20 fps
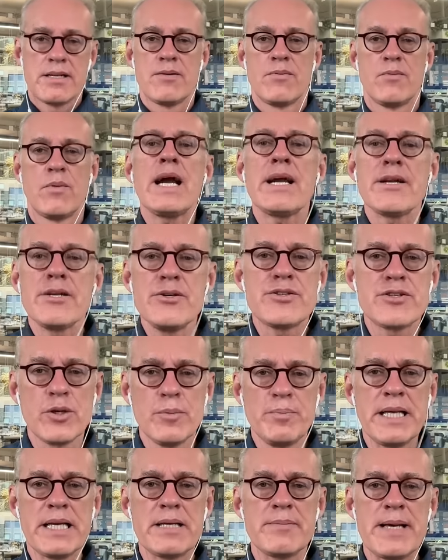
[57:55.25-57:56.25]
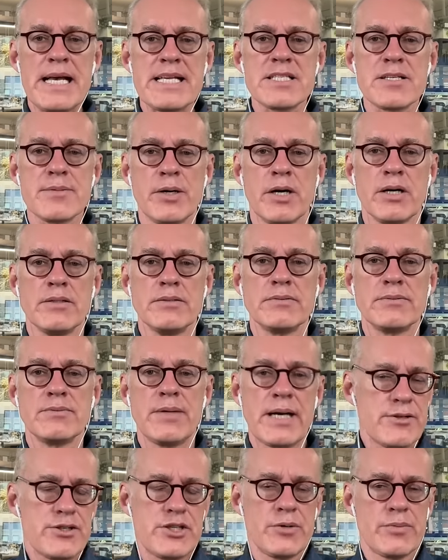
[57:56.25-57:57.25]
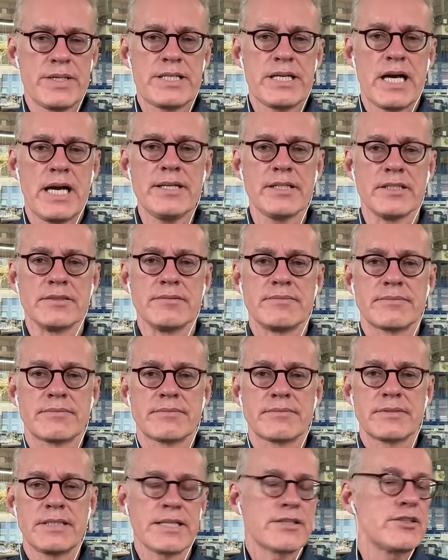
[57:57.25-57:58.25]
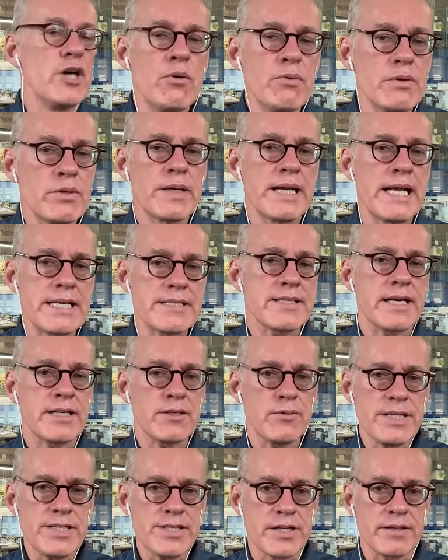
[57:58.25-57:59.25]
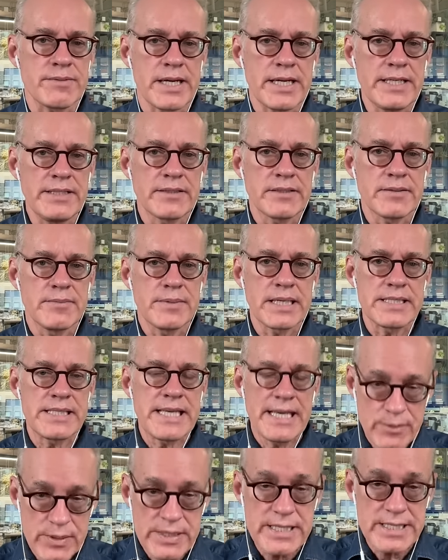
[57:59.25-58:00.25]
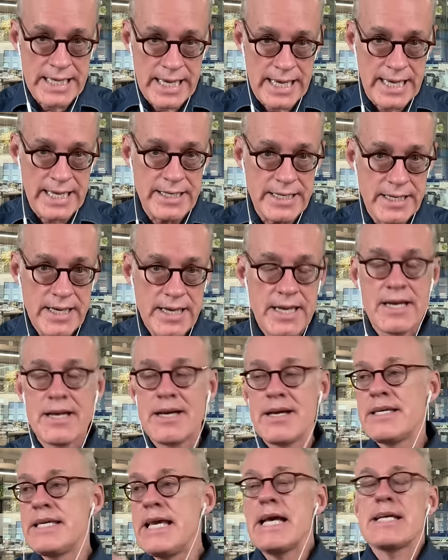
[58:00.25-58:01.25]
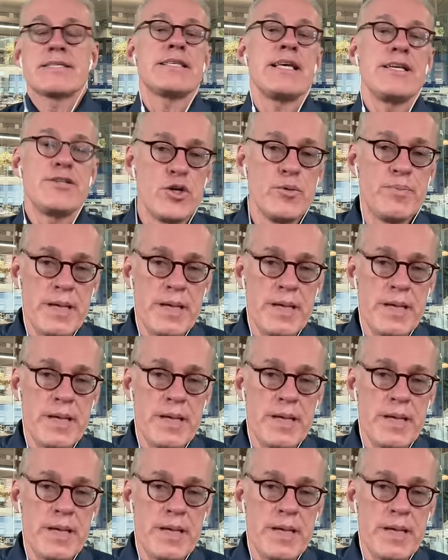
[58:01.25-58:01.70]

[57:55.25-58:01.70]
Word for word: Why are you still playing basketball? Why don't you retire? Like, no one would ask that question, right? Because he would say, Yes, they do